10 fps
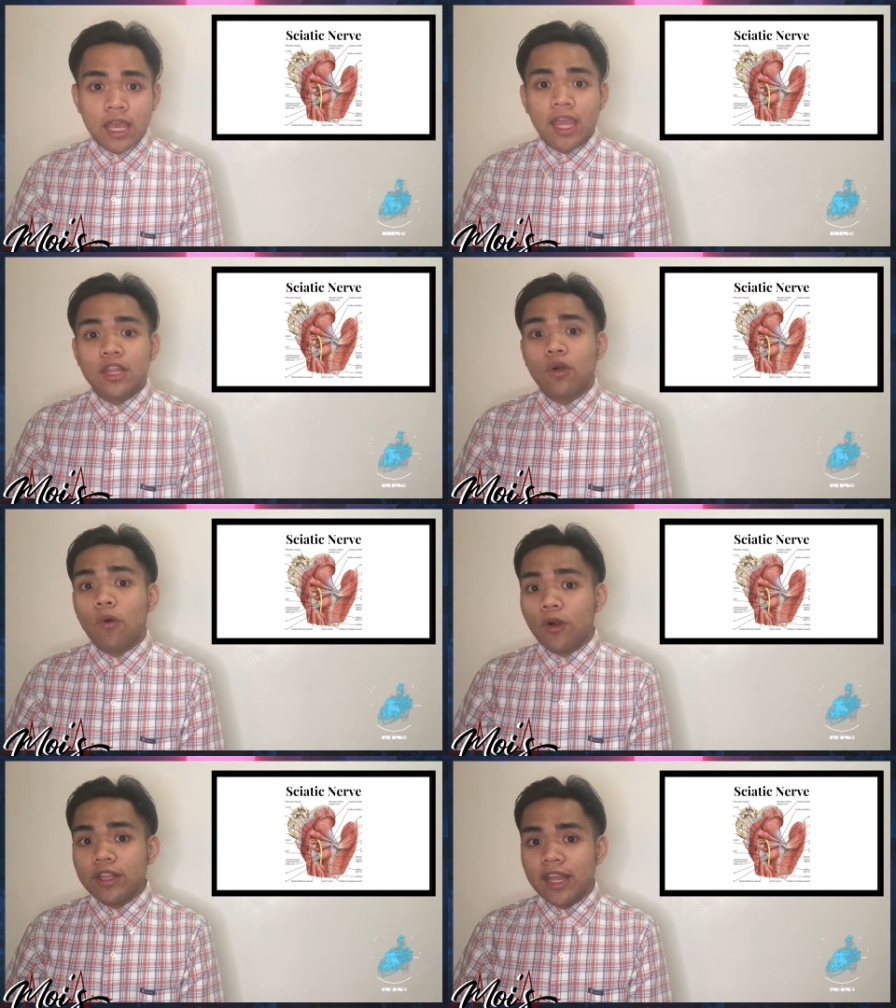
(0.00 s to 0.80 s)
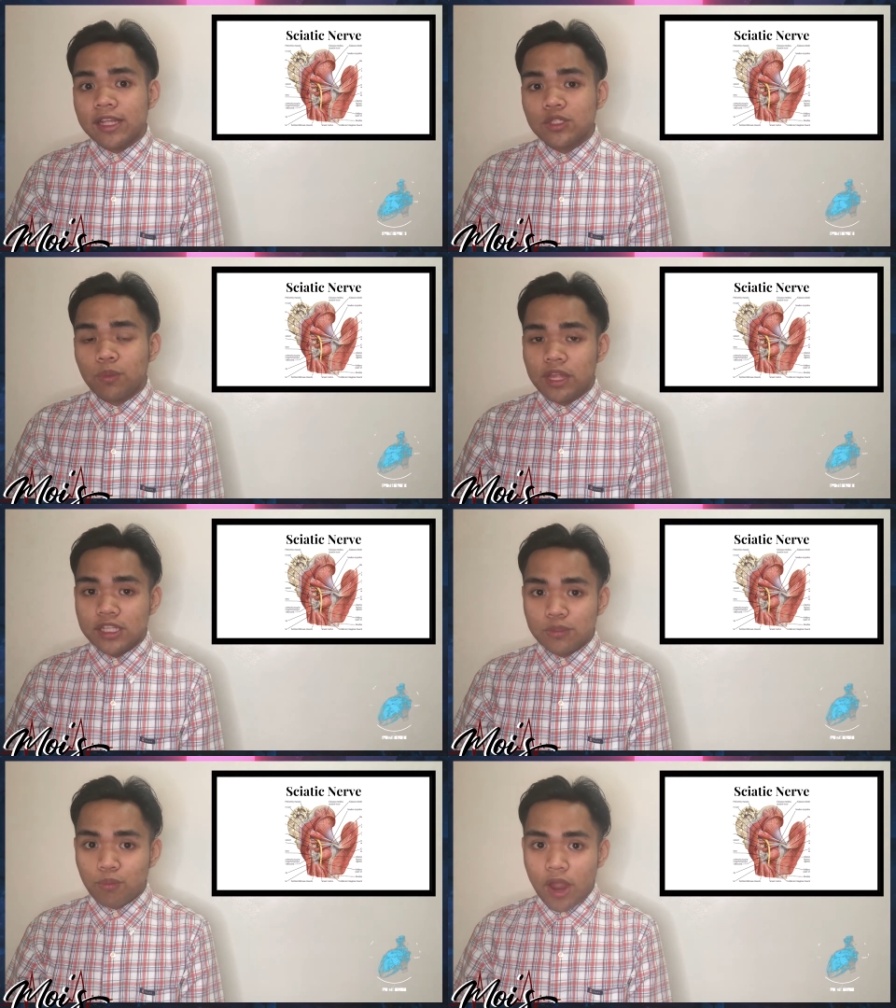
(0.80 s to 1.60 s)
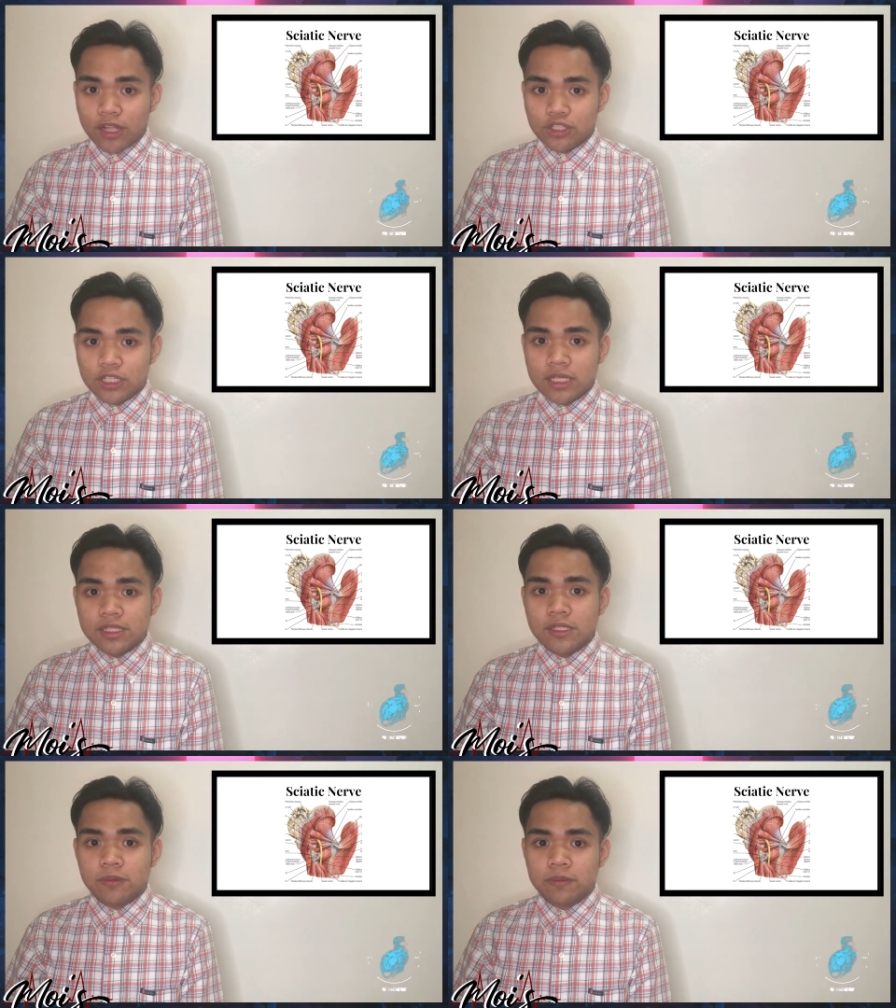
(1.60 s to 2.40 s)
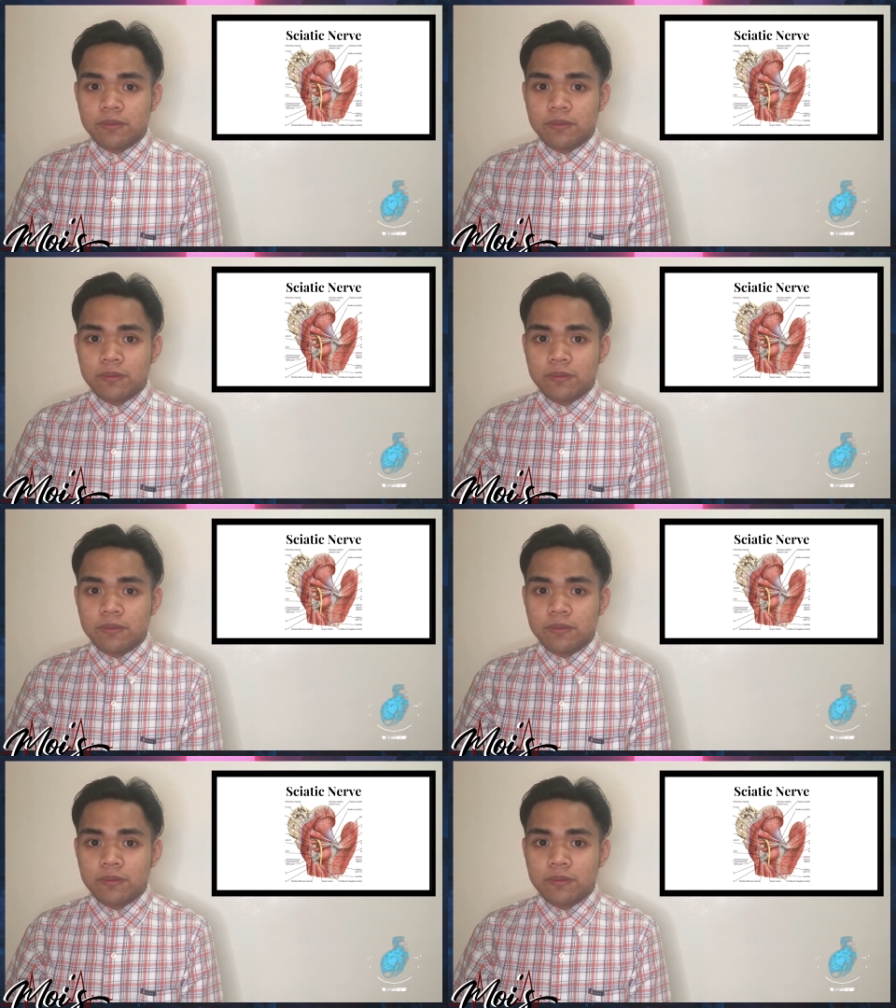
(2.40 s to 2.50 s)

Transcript: in accordance with its branches.